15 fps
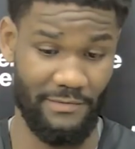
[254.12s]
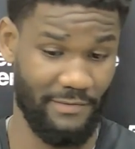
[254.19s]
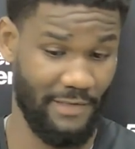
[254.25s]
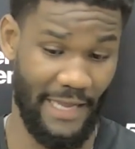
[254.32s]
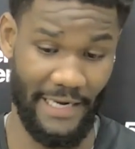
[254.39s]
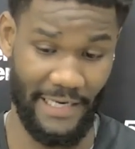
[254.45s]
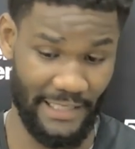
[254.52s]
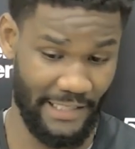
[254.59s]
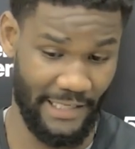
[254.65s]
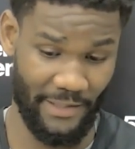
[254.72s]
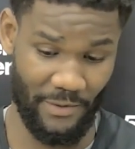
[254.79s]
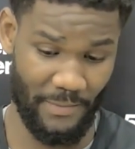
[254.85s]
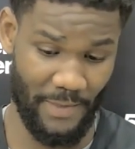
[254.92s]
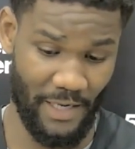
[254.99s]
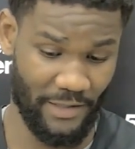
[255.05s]
accolade
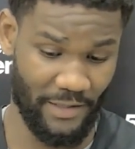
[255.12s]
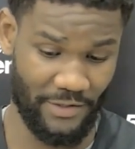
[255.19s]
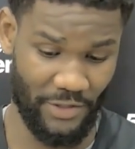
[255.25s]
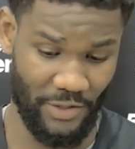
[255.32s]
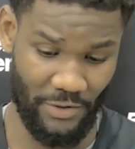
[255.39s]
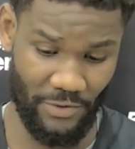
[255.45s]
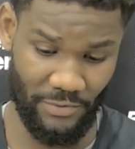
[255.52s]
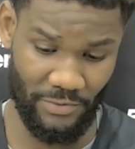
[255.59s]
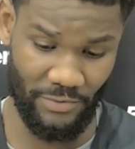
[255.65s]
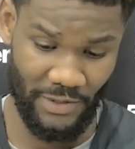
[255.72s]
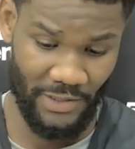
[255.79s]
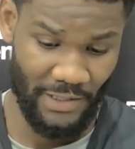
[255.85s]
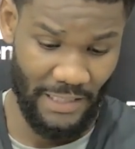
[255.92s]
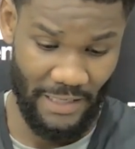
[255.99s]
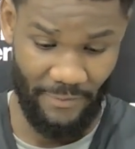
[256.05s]
or milestone.
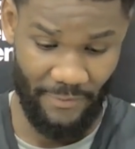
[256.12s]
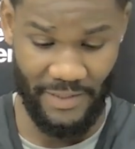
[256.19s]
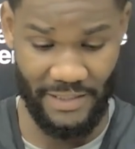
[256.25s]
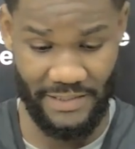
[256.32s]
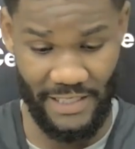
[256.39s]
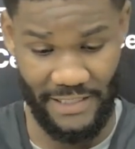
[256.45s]
And we just